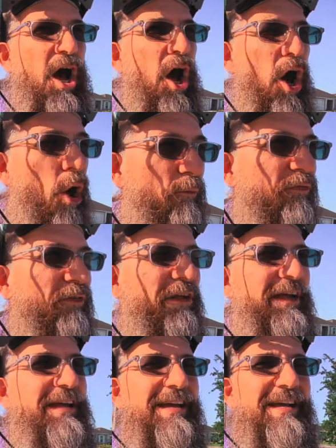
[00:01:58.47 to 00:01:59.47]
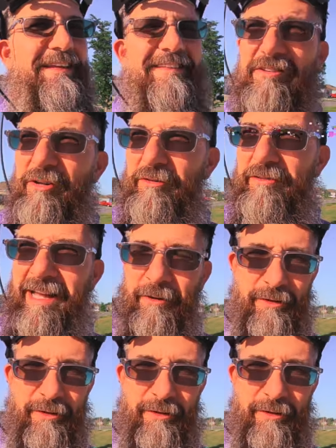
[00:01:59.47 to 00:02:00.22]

Hopefully this turns out